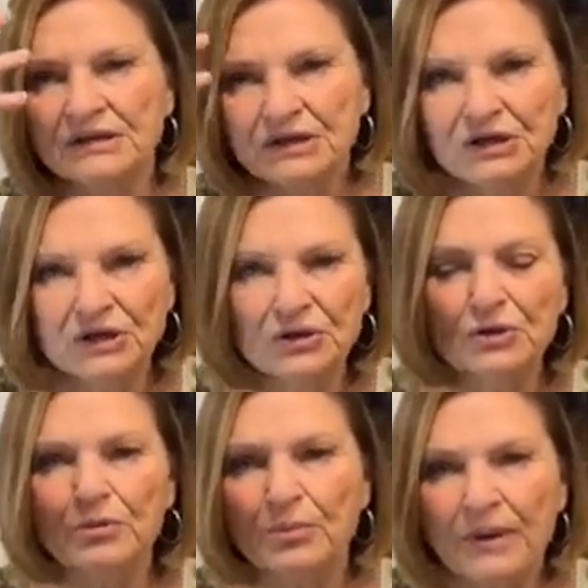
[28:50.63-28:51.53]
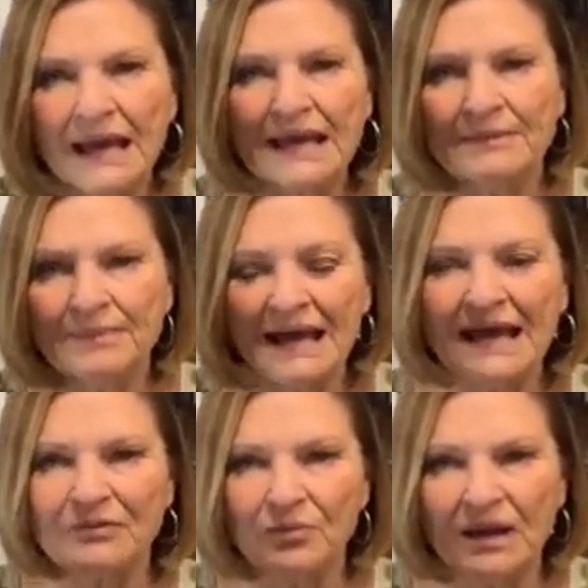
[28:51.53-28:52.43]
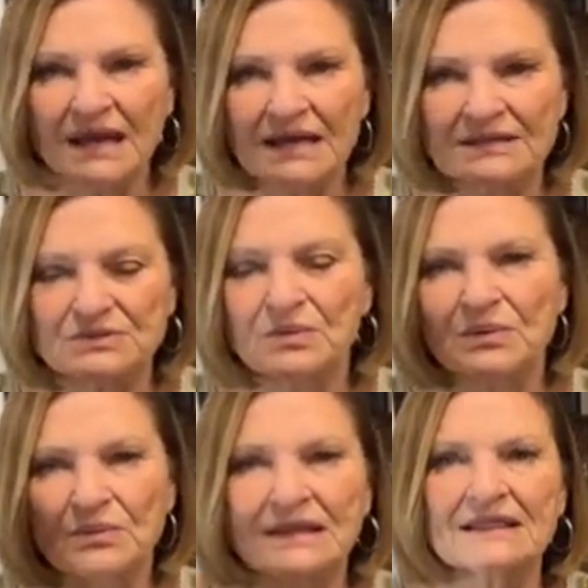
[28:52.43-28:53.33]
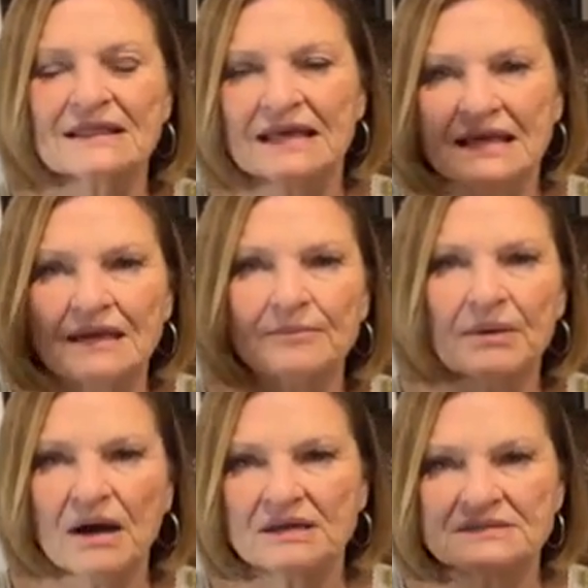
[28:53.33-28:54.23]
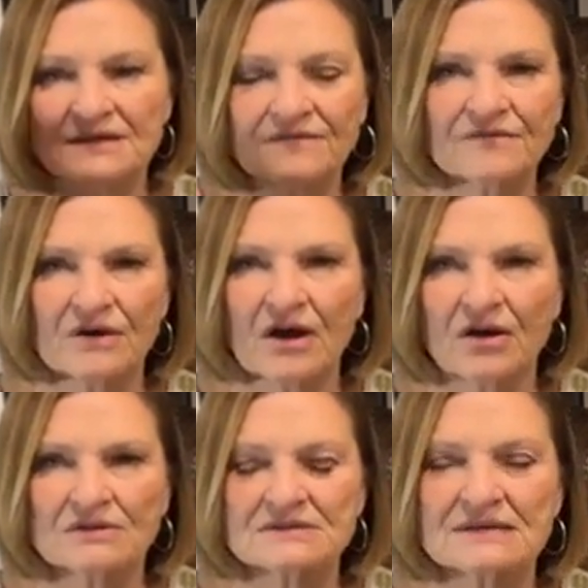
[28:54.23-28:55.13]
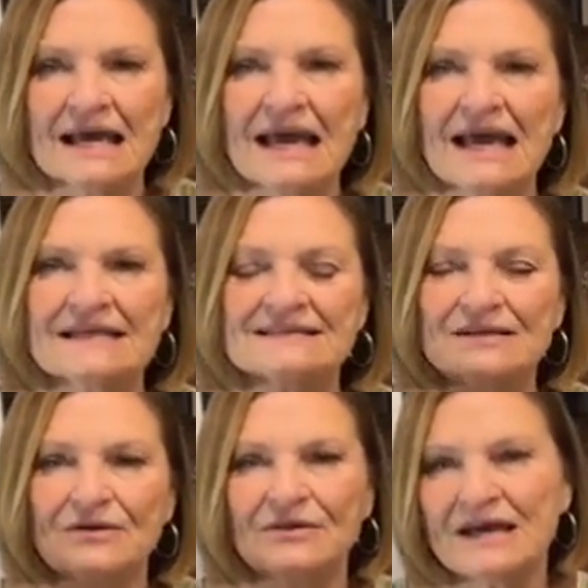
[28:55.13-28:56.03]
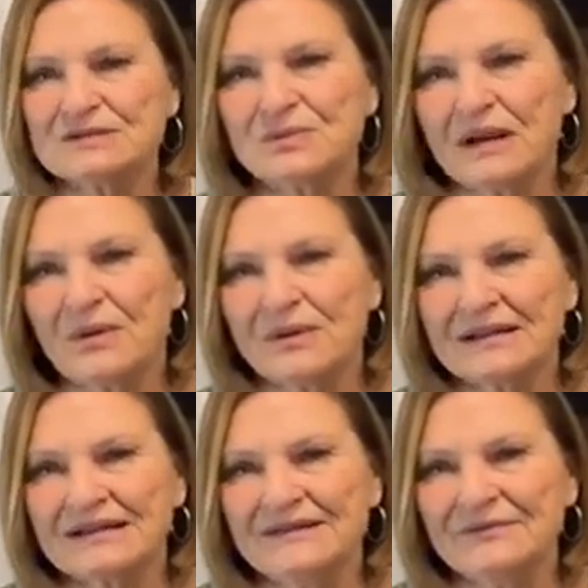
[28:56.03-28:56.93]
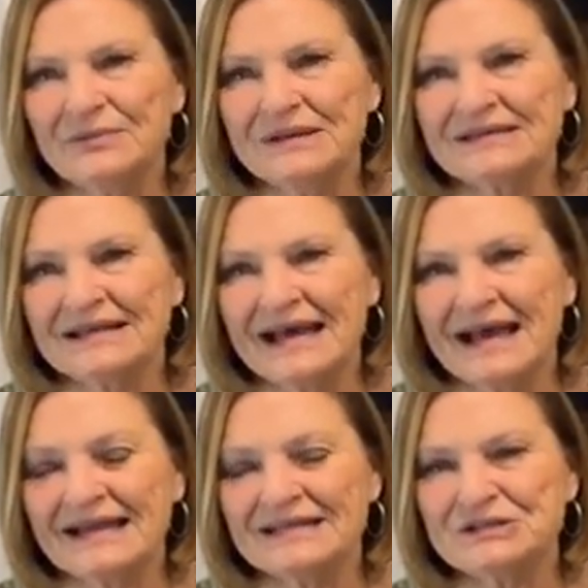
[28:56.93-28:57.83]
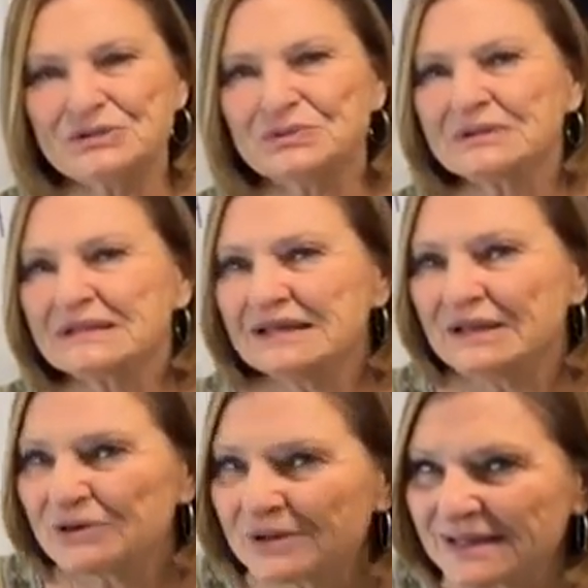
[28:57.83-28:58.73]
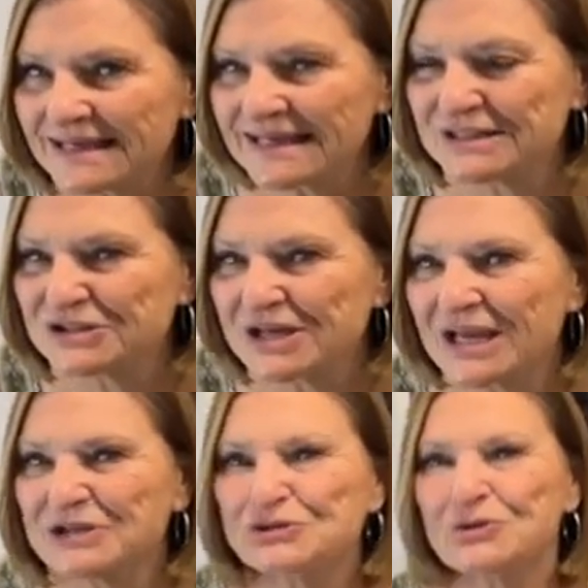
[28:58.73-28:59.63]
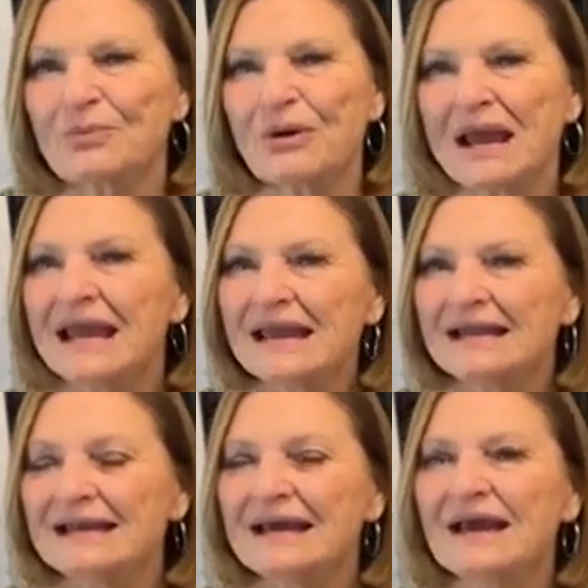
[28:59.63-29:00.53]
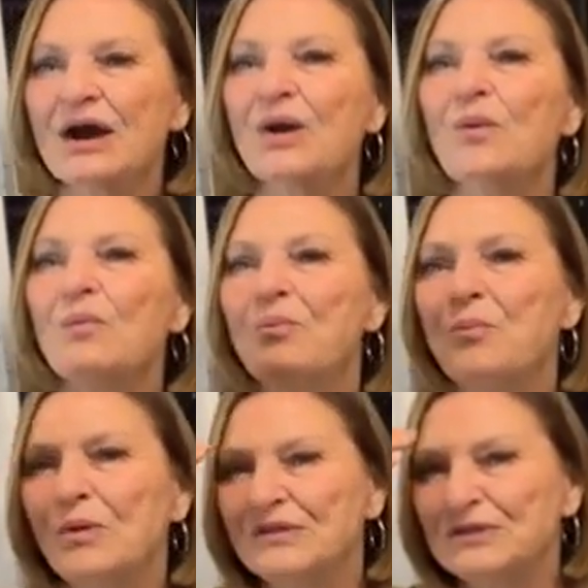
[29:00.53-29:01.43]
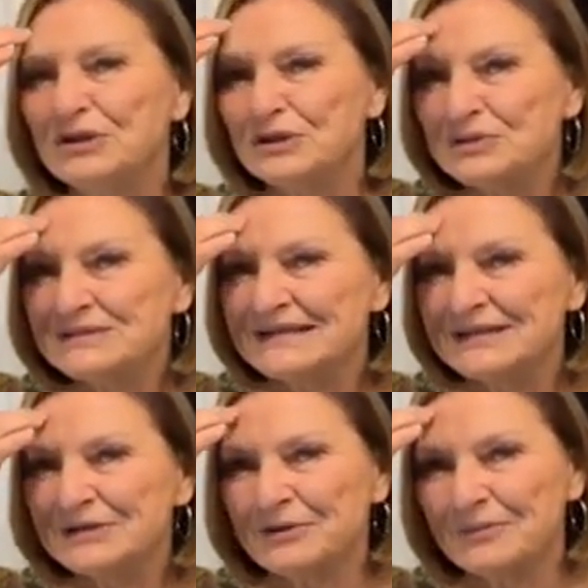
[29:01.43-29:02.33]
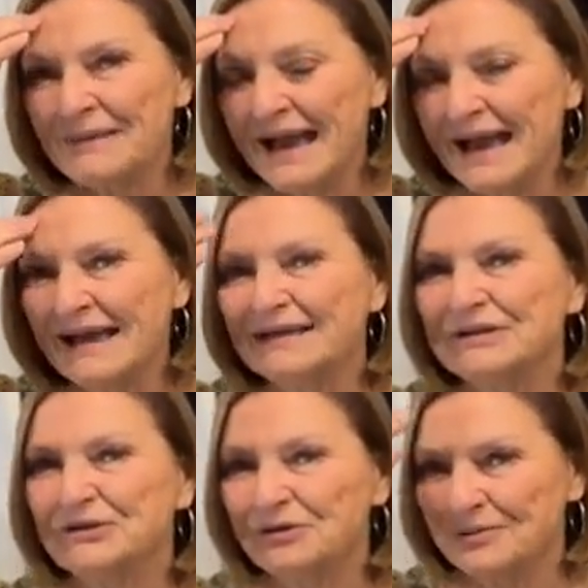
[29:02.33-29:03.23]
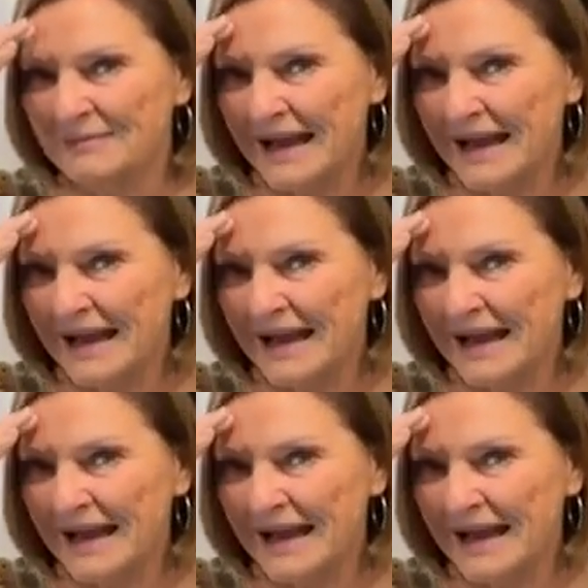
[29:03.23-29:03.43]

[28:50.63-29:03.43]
new brain pathways when we think positive thoughts. And so that's what I want to leave you with tonight, is you literally can change your brain with using your mind. Your